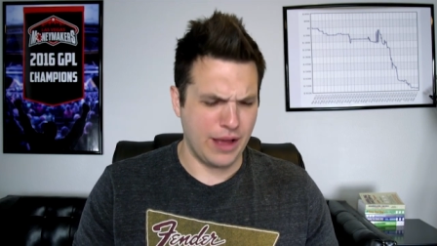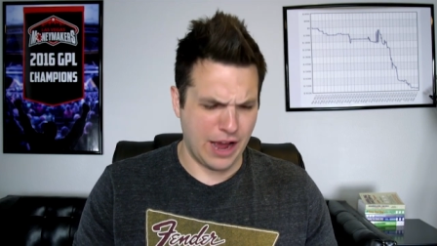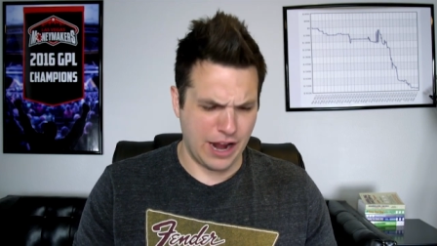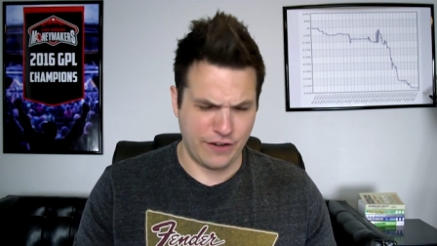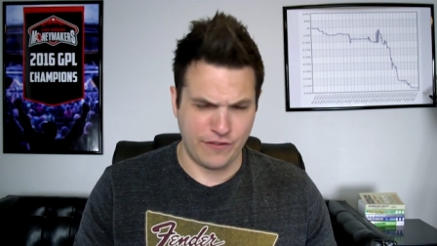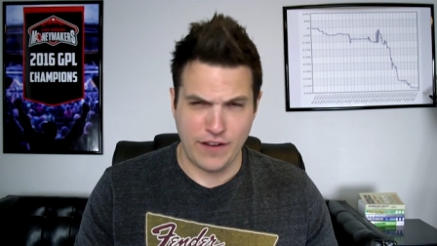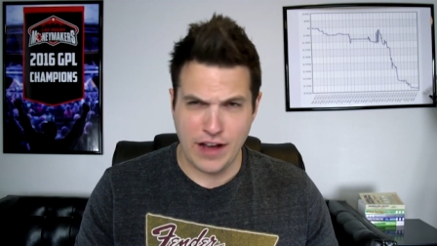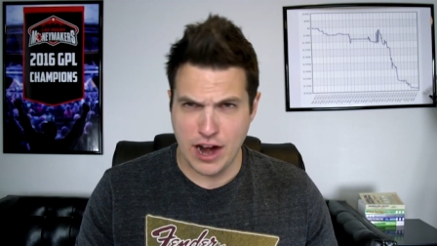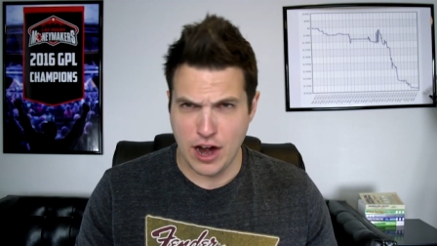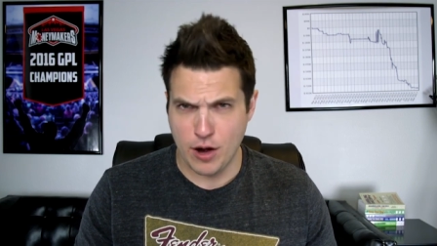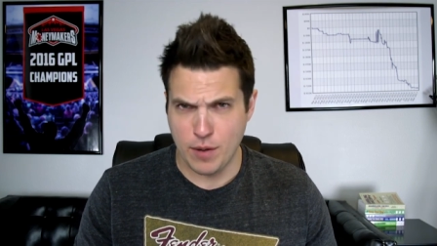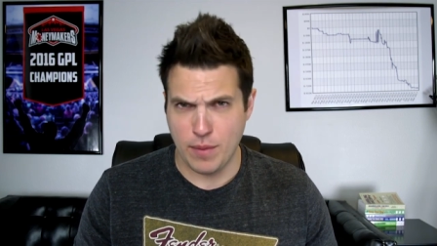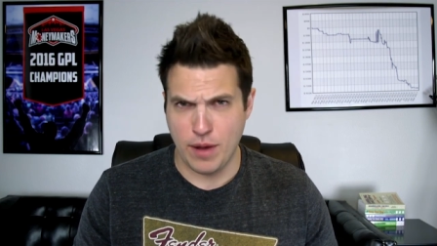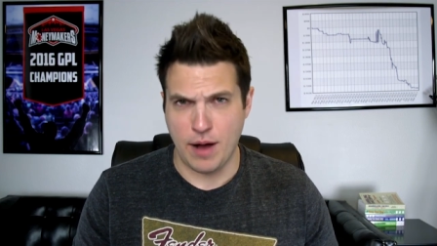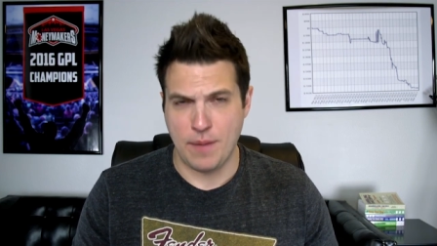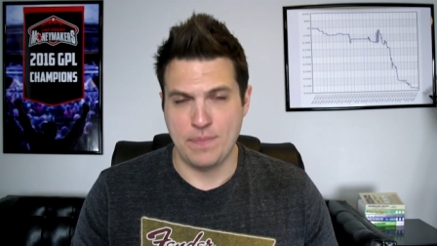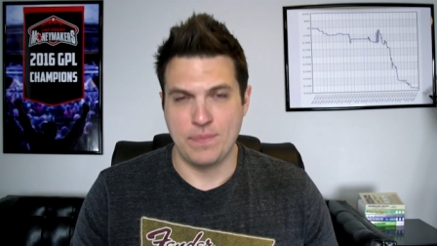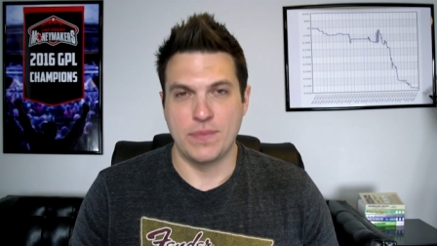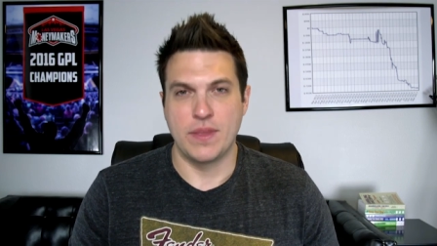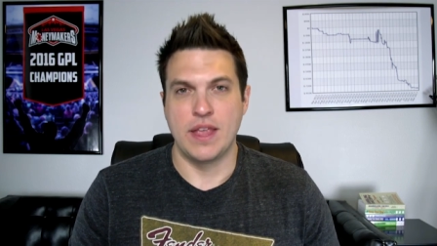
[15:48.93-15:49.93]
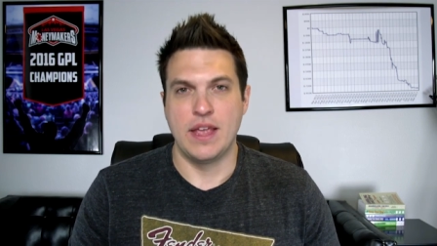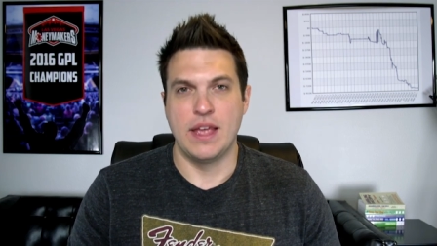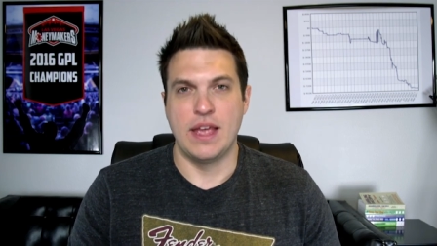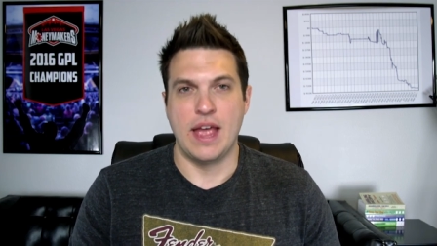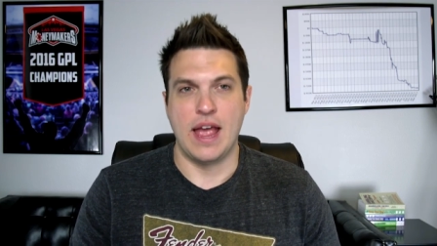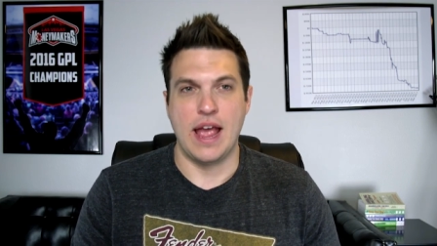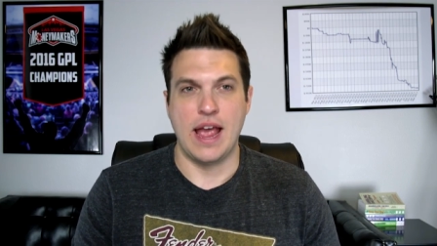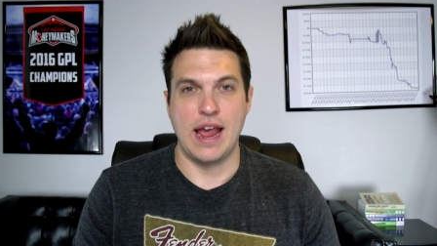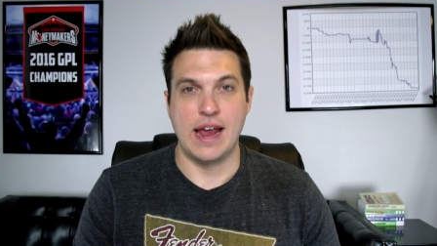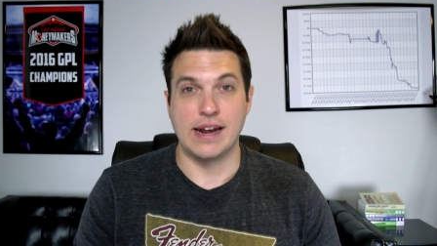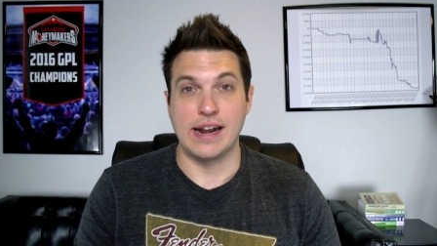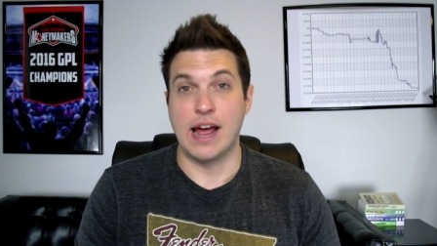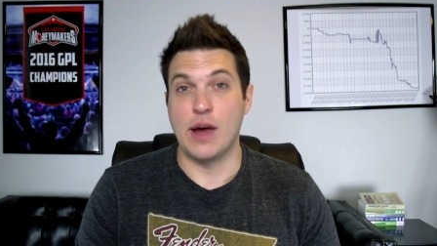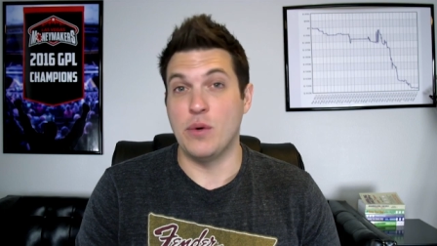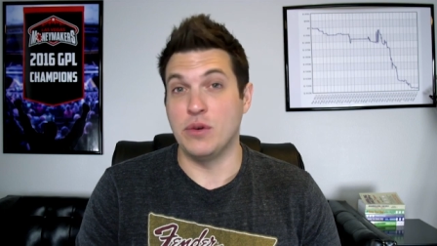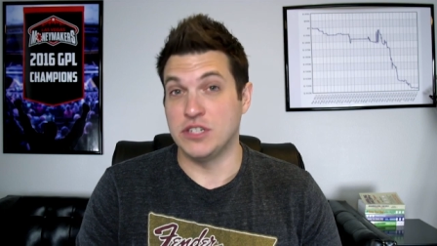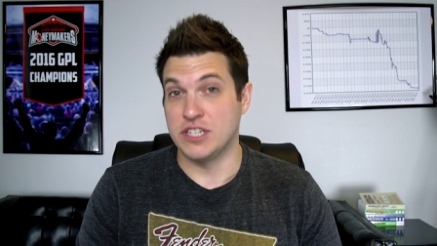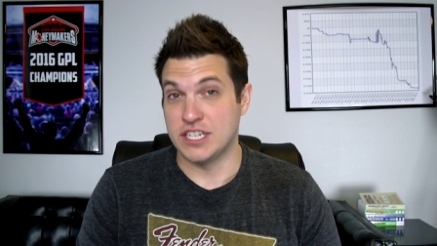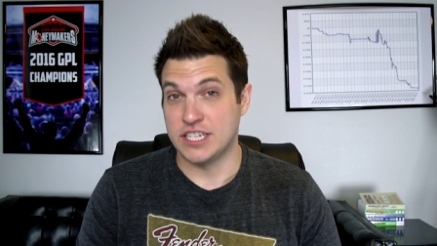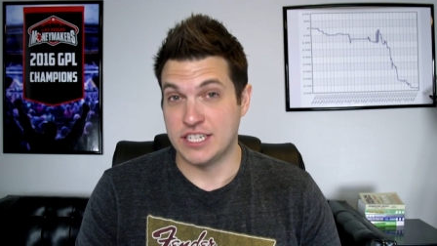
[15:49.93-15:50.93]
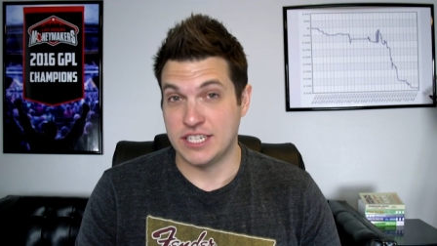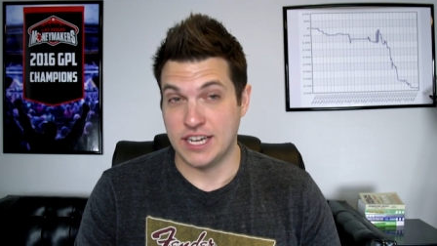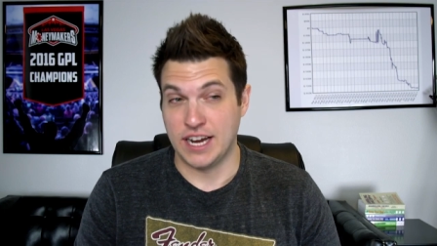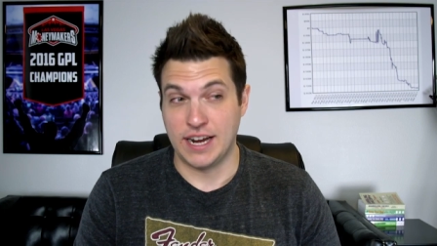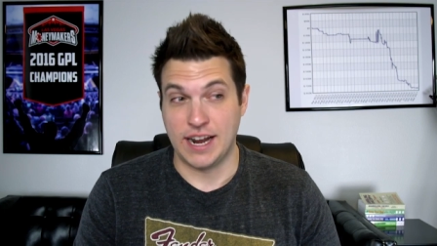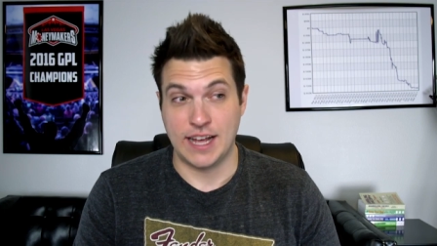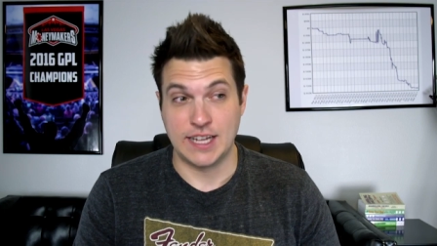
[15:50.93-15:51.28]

I'd fire them up, and I would just set